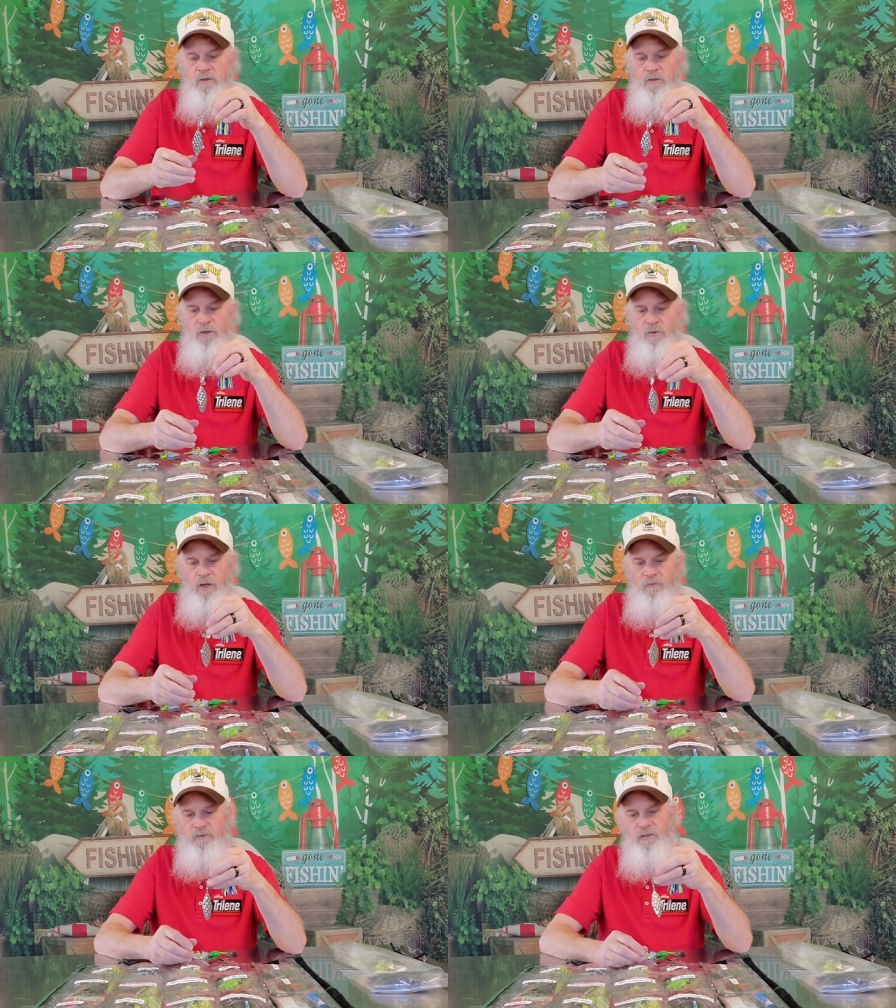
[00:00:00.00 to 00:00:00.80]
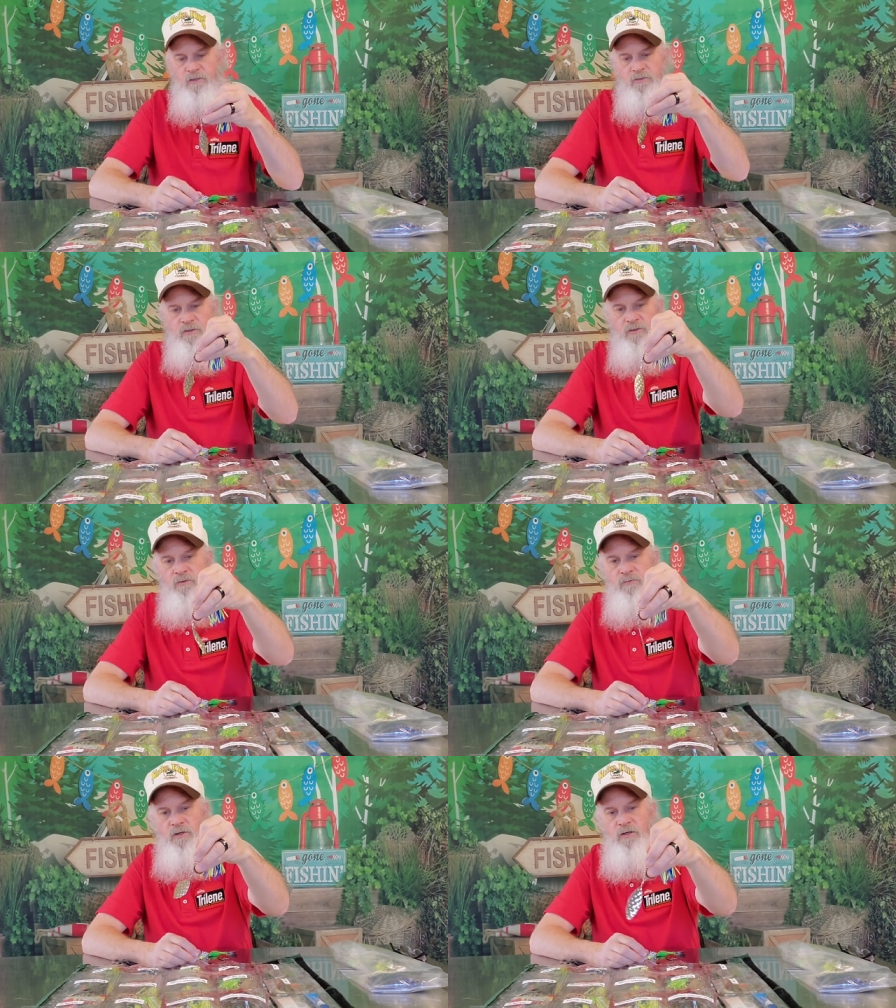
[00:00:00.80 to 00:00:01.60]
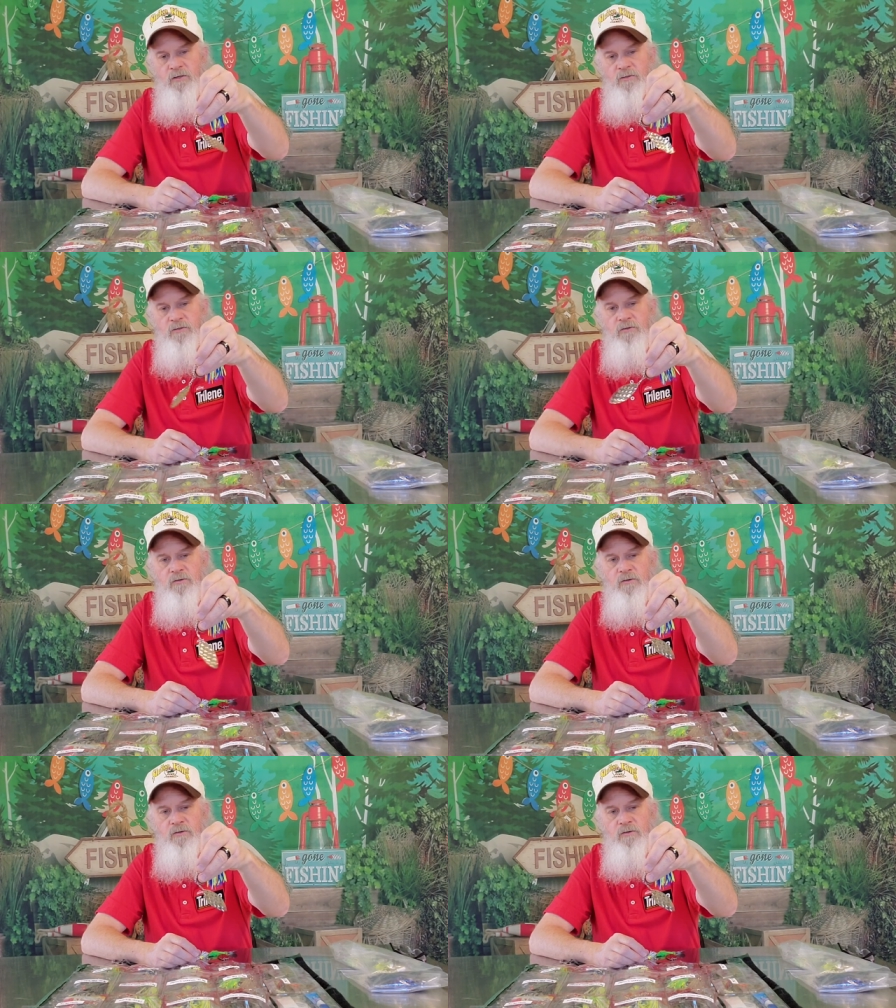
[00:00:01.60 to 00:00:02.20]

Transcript: You know, it'll have a tendency to do this